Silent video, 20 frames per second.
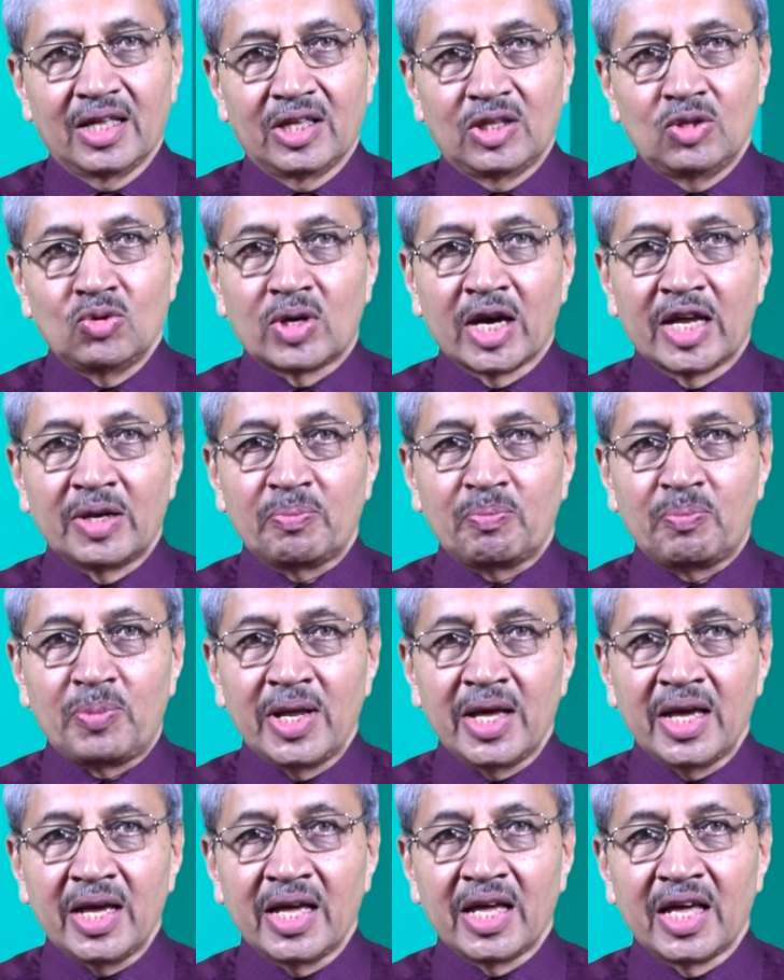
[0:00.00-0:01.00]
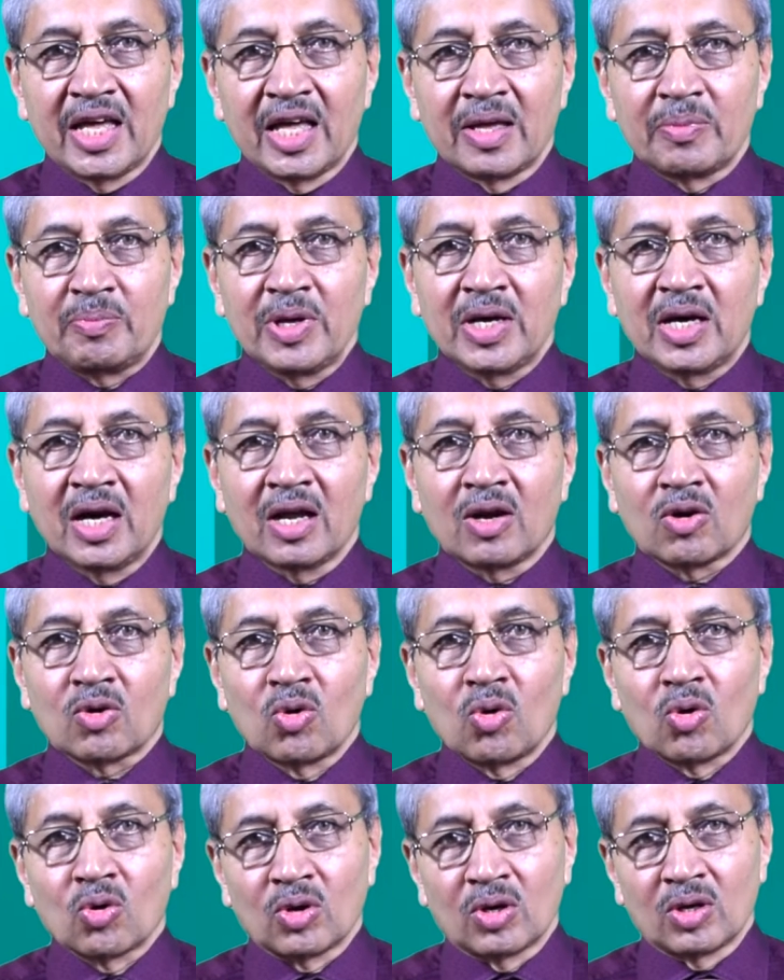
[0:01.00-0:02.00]
you can play a bigger
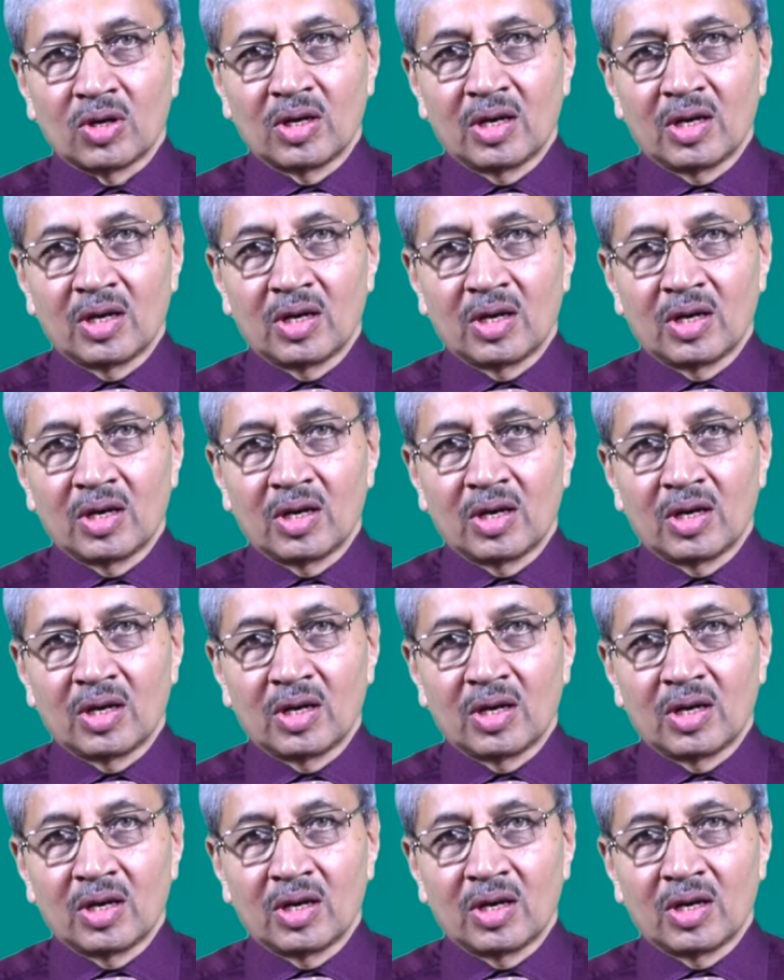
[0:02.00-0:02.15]
role